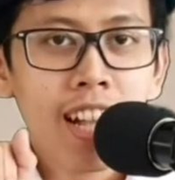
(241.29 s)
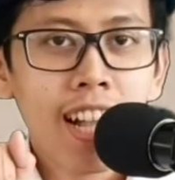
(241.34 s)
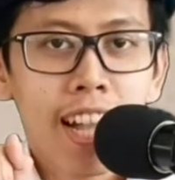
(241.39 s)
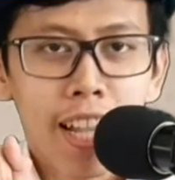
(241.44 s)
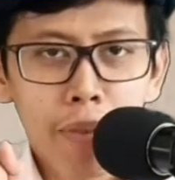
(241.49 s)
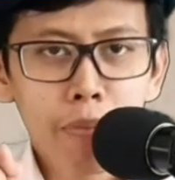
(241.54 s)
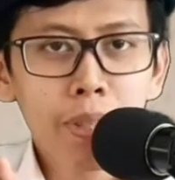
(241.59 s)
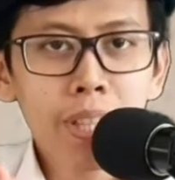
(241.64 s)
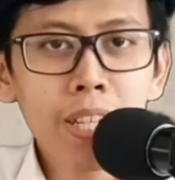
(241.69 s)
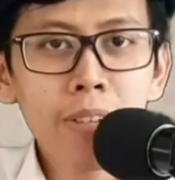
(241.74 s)

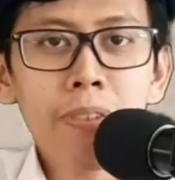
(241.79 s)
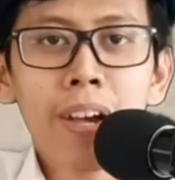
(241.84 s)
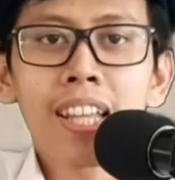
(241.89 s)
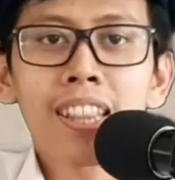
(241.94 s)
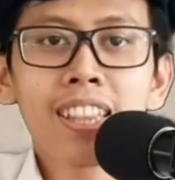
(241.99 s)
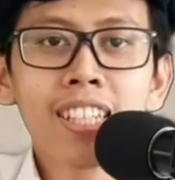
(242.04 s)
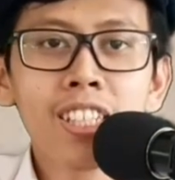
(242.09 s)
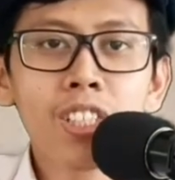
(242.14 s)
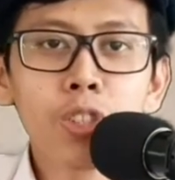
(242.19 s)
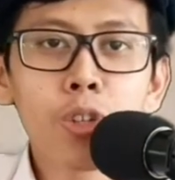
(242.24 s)
I believe at
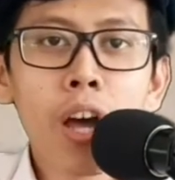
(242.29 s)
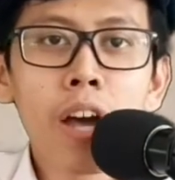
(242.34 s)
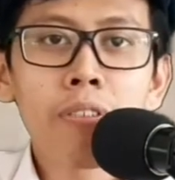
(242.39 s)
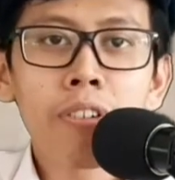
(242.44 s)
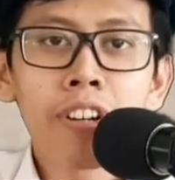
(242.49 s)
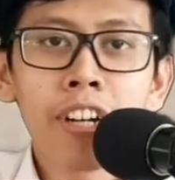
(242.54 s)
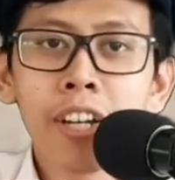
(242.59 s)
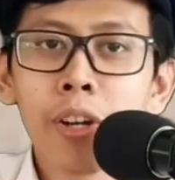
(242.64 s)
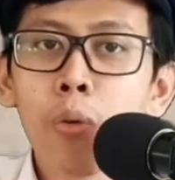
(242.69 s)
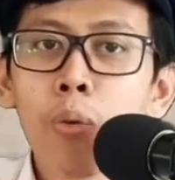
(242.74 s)
least you have
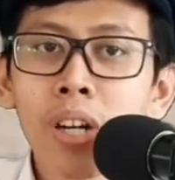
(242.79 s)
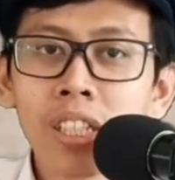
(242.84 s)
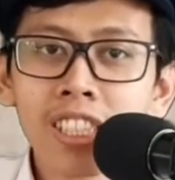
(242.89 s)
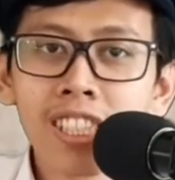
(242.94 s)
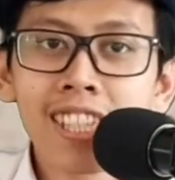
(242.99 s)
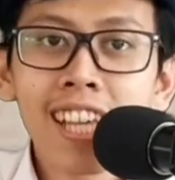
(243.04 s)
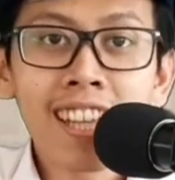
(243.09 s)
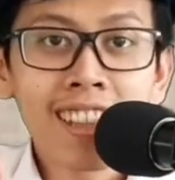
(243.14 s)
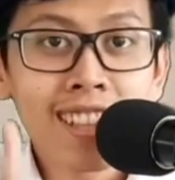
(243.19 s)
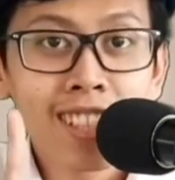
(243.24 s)
already watched
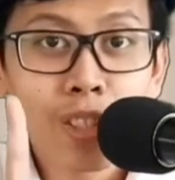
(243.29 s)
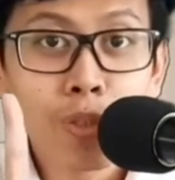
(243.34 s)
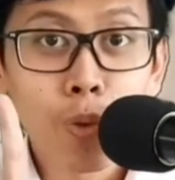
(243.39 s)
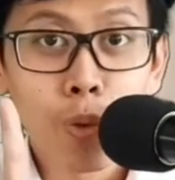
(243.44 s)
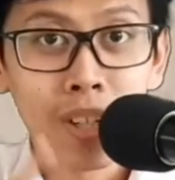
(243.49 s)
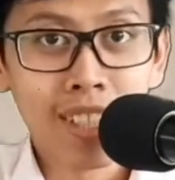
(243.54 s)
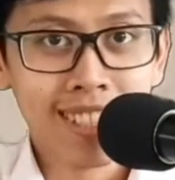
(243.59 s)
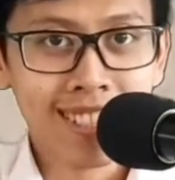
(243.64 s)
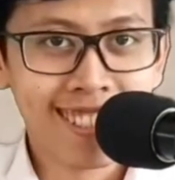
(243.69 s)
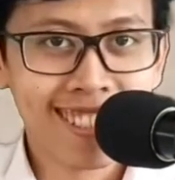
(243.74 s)
it at least
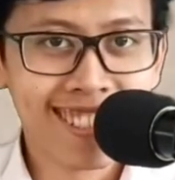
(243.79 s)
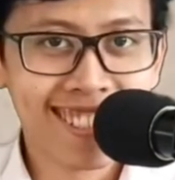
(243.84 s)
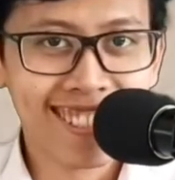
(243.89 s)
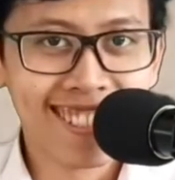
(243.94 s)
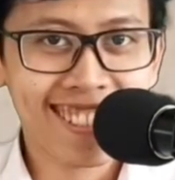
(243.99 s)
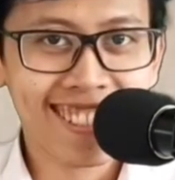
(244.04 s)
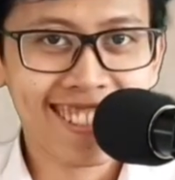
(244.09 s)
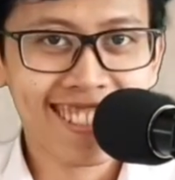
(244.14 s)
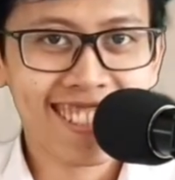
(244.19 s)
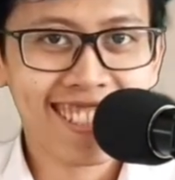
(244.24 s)

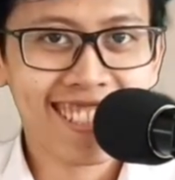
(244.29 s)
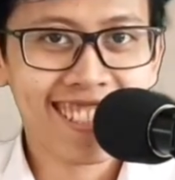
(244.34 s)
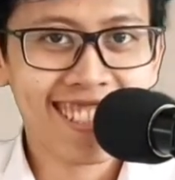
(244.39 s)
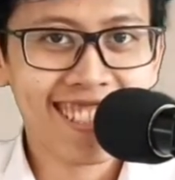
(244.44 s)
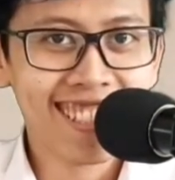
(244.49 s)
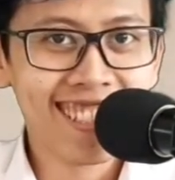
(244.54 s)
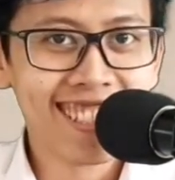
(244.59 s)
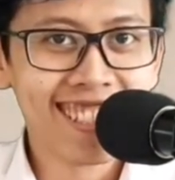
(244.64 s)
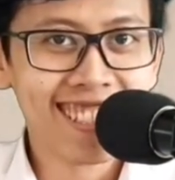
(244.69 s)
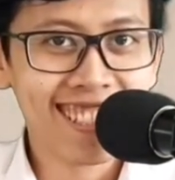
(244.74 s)
once.
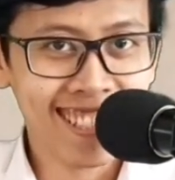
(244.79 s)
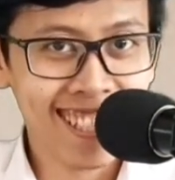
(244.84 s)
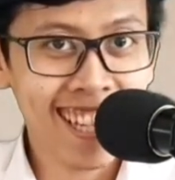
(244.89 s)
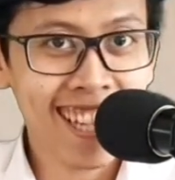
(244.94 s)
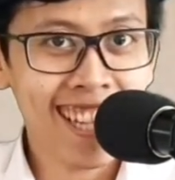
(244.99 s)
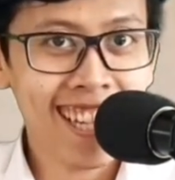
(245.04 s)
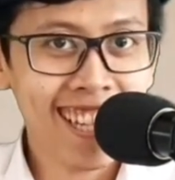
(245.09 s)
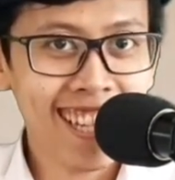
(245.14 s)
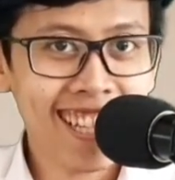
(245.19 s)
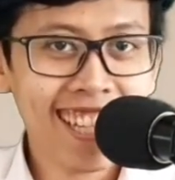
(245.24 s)

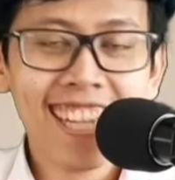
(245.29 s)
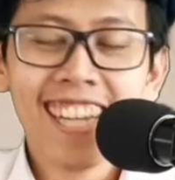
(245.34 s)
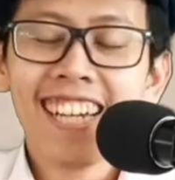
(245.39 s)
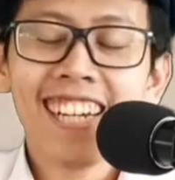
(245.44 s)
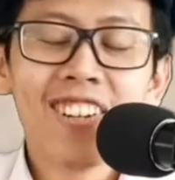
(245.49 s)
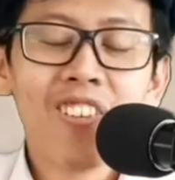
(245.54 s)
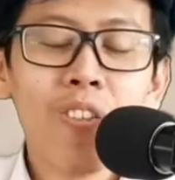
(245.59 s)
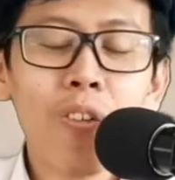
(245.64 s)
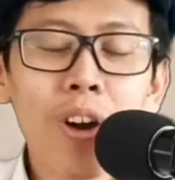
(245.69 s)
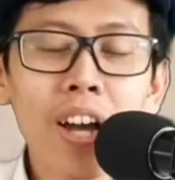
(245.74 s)
Yeah?
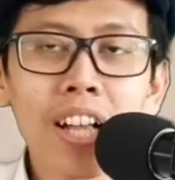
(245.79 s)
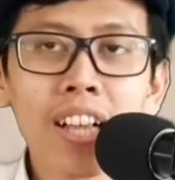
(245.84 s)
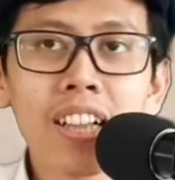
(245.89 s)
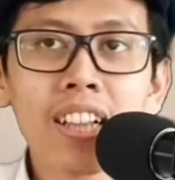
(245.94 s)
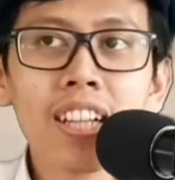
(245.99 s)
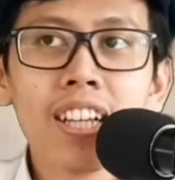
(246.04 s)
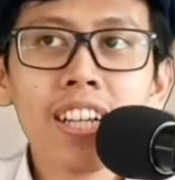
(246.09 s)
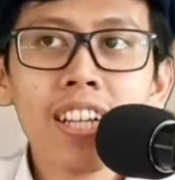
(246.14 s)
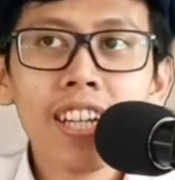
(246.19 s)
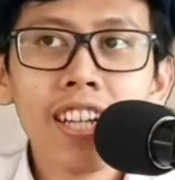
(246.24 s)
Well,
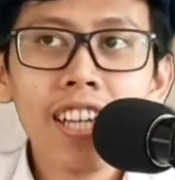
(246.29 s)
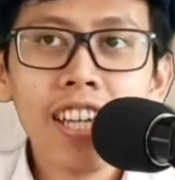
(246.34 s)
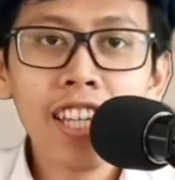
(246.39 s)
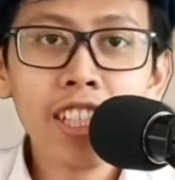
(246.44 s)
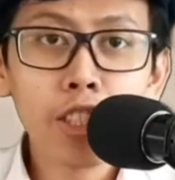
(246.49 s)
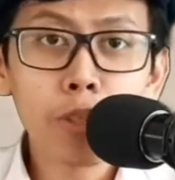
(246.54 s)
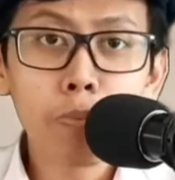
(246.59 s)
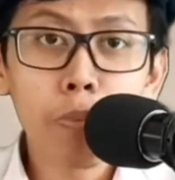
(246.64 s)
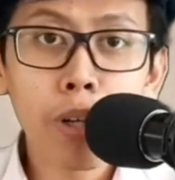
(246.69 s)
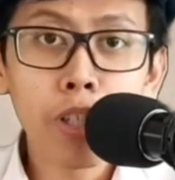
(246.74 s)

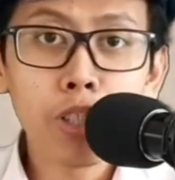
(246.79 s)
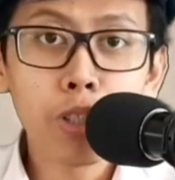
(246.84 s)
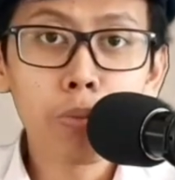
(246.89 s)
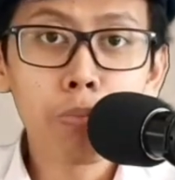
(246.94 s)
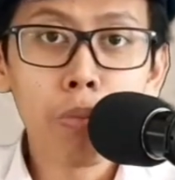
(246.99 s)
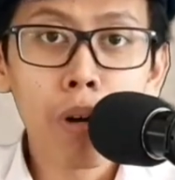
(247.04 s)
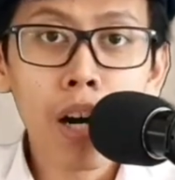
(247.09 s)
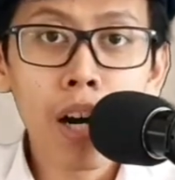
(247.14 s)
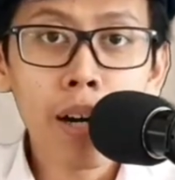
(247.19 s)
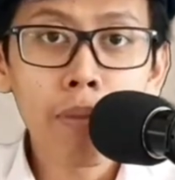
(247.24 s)
in
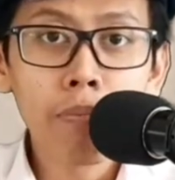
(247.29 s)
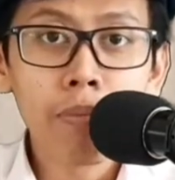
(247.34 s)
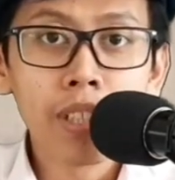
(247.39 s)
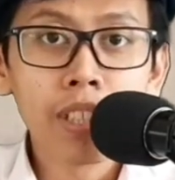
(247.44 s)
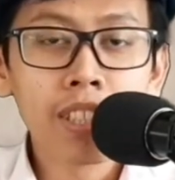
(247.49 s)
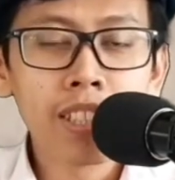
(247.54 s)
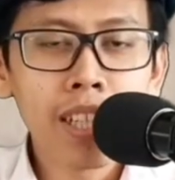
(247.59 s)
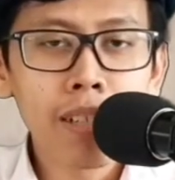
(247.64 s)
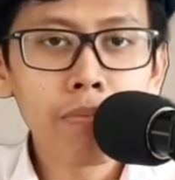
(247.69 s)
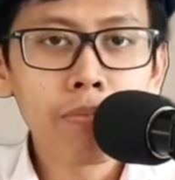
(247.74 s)

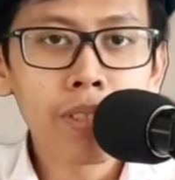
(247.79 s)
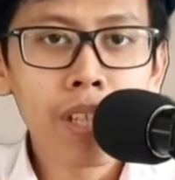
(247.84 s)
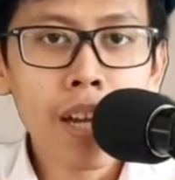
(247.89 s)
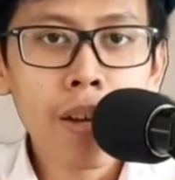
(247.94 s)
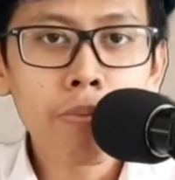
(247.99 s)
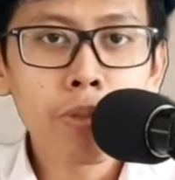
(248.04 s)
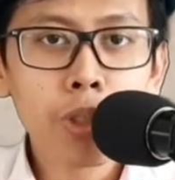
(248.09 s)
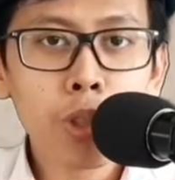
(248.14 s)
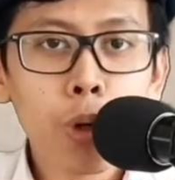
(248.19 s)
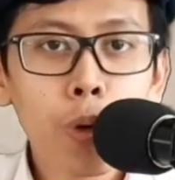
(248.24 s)
SpongeBob,
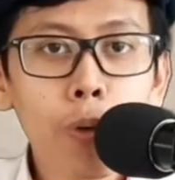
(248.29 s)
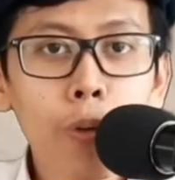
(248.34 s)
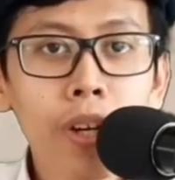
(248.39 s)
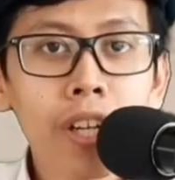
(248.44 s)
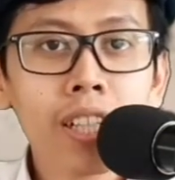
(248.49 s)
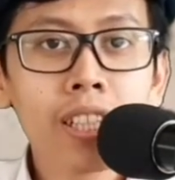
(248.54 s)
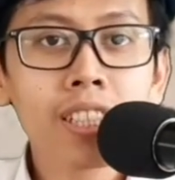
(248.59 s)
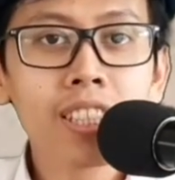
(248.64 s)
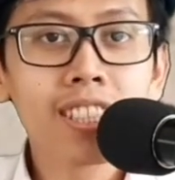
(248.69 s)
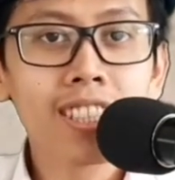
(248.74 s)
sometimes you
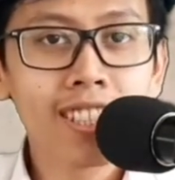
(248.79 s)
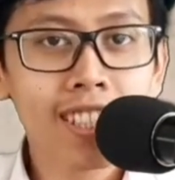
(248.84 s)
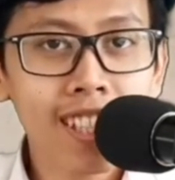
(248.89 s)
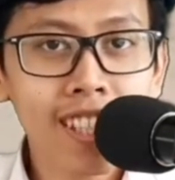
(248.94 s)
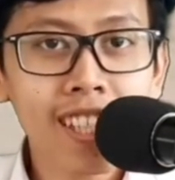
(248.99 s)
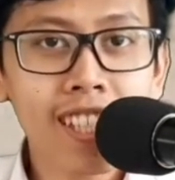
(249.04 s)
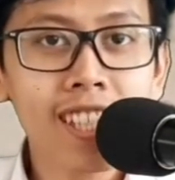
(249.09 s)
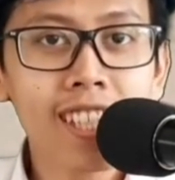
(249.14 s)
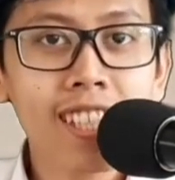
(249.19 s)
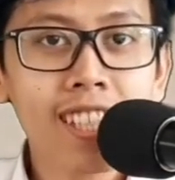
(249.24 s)
will
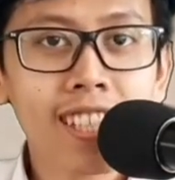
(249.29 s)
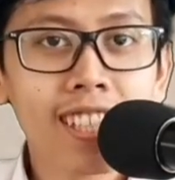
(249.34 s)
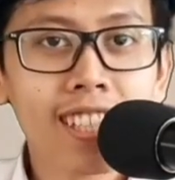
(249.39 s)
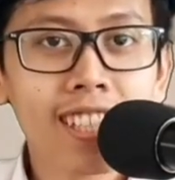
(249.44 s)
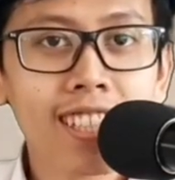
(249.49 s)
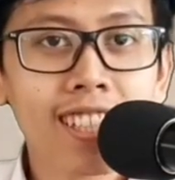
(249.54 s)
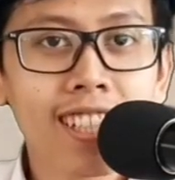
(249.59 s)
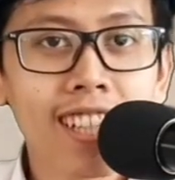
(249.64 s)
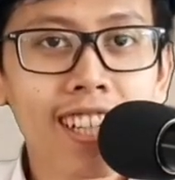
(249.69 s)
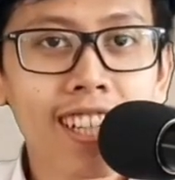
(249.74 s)
see
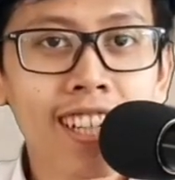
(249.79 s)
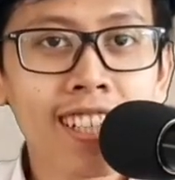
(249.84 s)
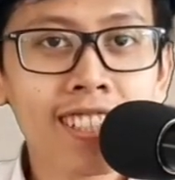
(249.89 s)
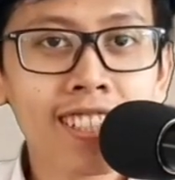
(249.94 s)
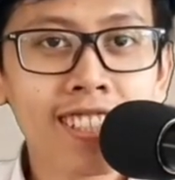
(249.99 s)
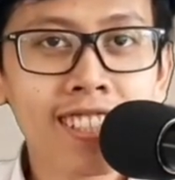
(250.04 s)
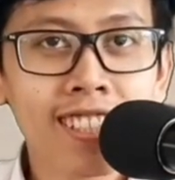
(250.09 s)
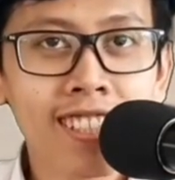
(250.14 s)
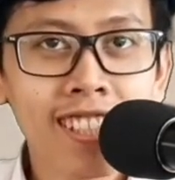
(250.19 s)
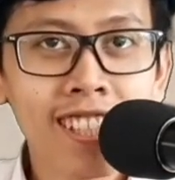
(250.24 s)
a
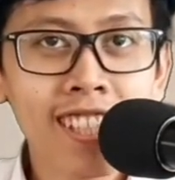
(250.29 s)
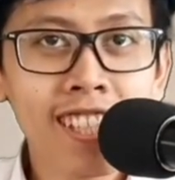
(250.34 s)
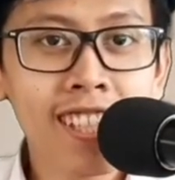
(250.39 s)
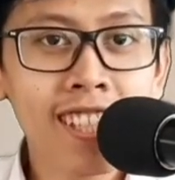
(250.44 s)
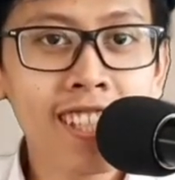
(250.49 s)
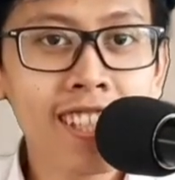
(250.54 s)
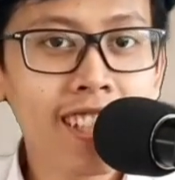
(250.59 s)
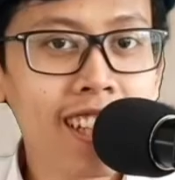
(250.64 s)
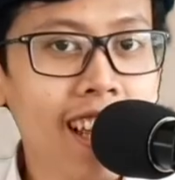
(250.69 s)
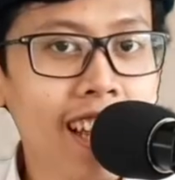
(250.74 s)

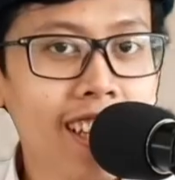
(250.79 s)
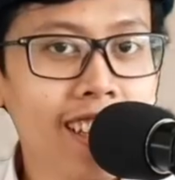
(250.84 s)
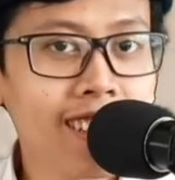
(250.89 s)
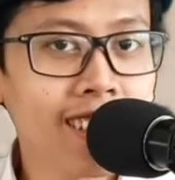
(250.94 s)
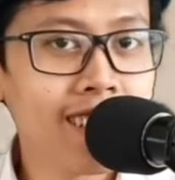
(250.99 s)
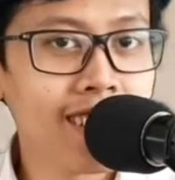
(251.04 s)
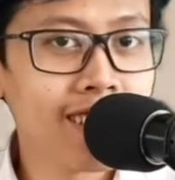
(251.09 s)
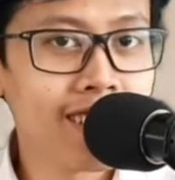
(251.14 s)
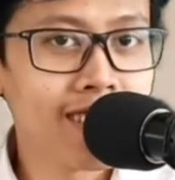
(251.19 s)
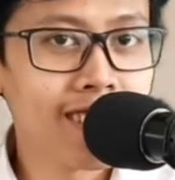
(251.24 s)
scene like
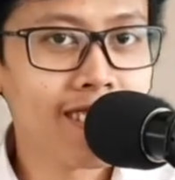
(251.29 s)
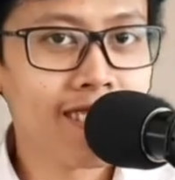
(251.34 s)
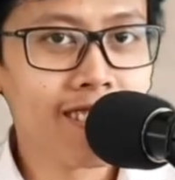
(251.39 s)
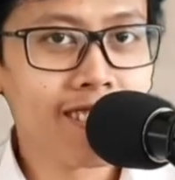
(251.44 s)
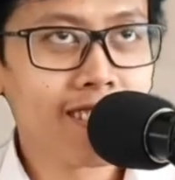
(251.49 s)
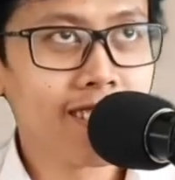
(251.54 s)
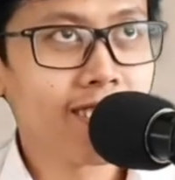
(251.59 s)
this.